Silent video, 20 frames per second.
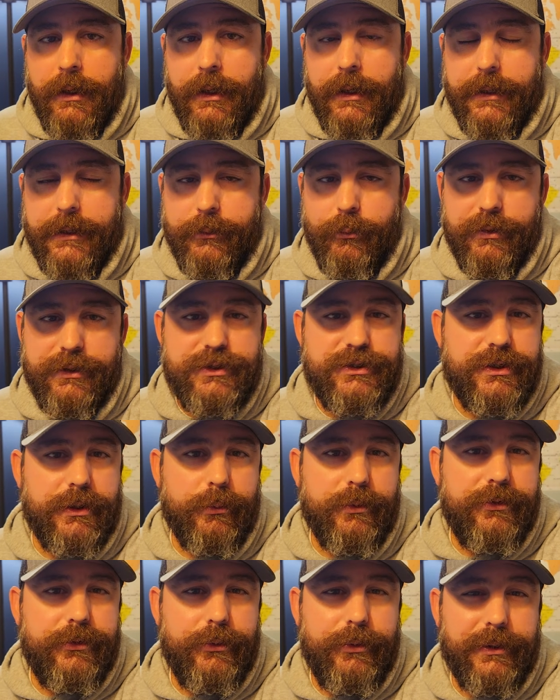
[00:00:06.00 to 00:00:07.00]
I want to share
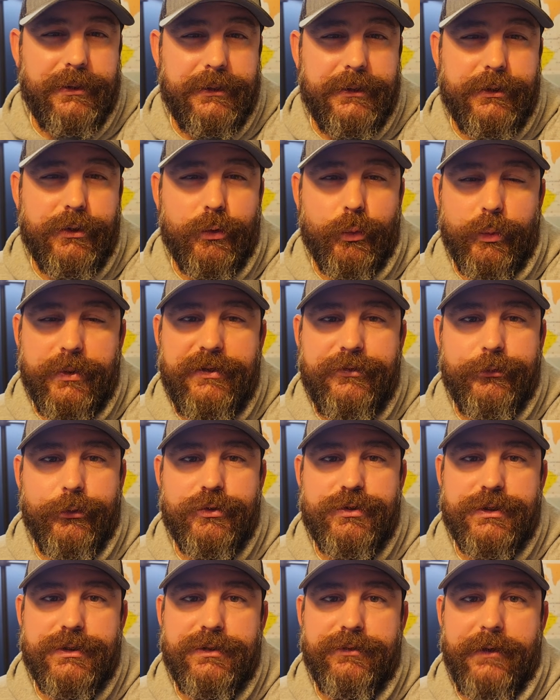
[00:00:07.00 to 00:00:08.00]
with you a little
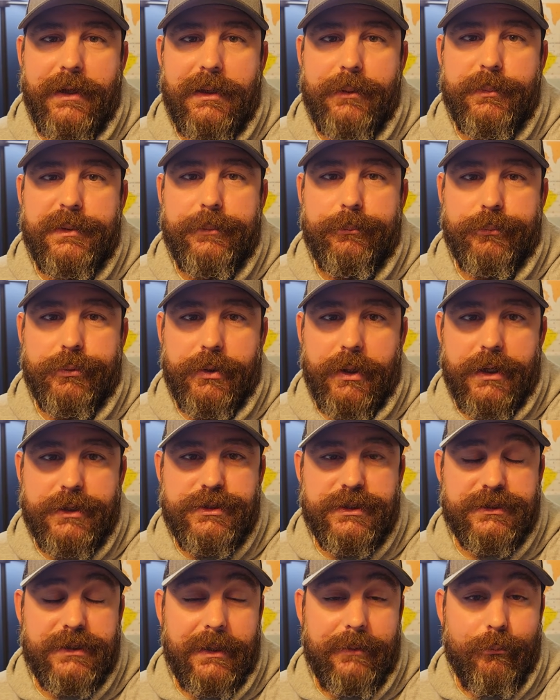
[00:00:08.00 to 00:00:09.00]
research and development
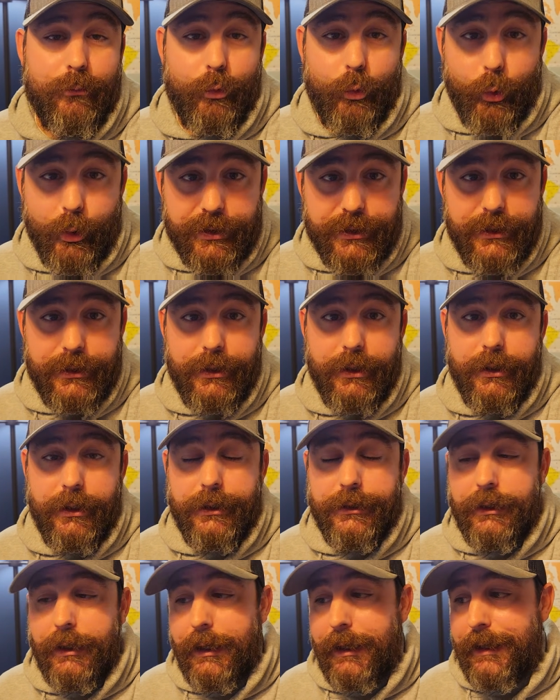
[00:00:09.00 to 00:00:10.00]
project I'm working on.